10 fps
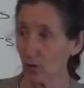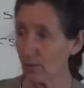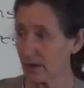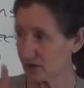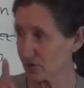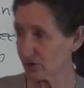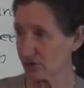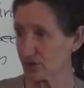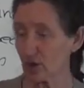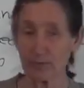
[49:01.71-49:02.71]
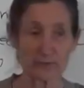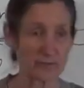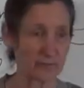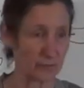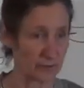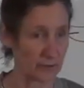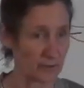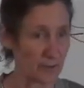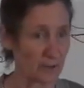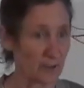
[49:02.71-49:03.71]
almost through the top of her foot.
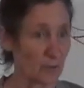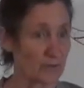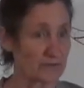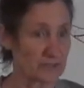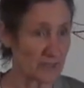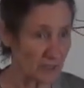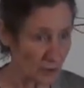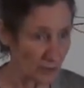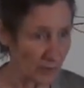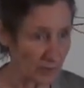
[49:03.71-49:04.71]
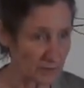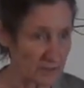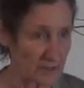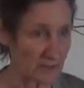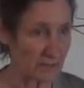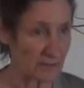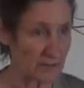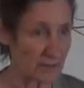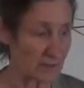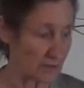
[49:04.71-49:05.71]
We've seen your poultice
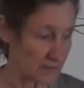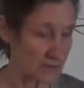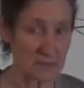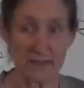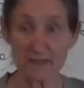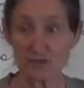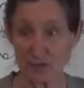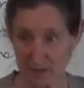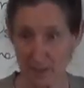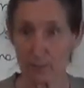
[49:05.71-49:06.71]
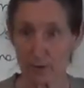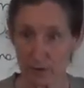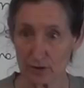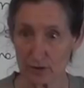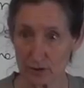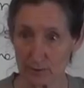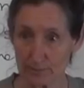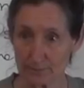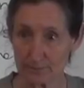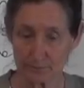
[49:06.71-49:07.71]
DVD because this lecture is up on YouTube.
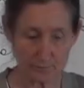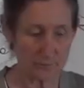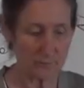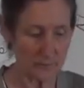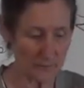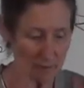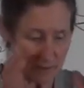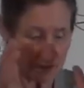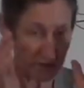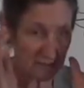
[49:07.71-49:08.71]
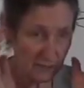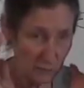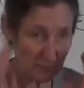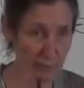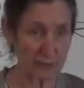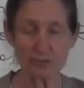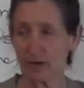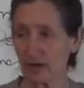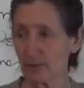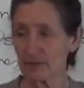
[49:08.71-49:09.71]
She said, We put
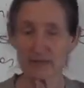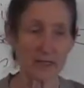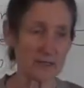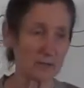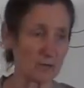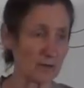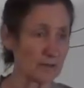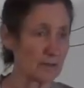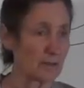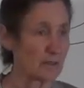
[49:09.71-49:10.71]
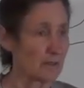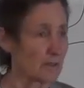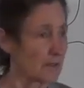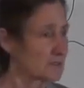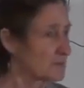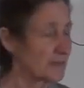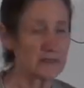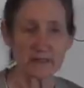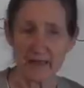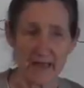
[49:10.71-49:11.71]
grated potato on. It's
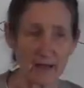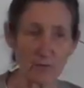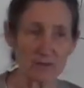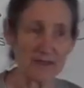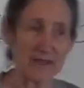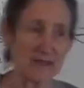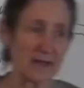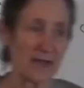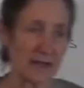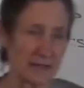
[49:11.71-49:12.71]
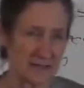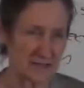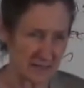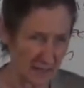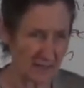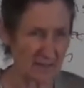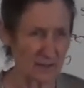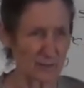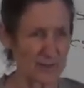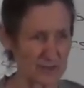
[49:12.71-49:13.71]
been an hour later and it's still a
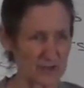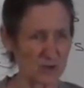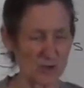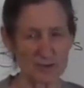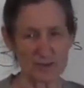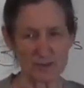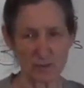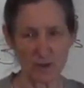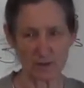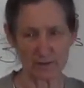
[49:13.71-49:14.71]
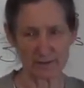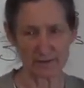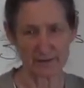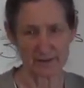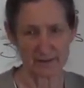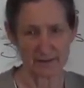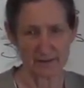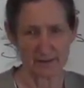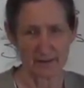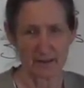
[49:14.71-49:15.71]
little bit sore and swollen.
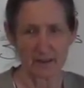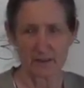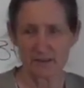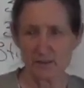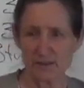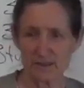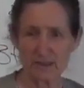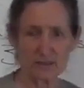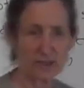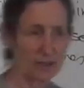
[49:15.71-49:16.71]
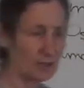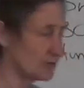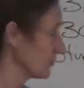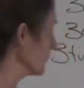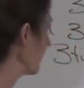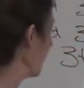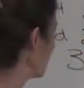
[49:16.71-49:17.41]
So I said to her, Do the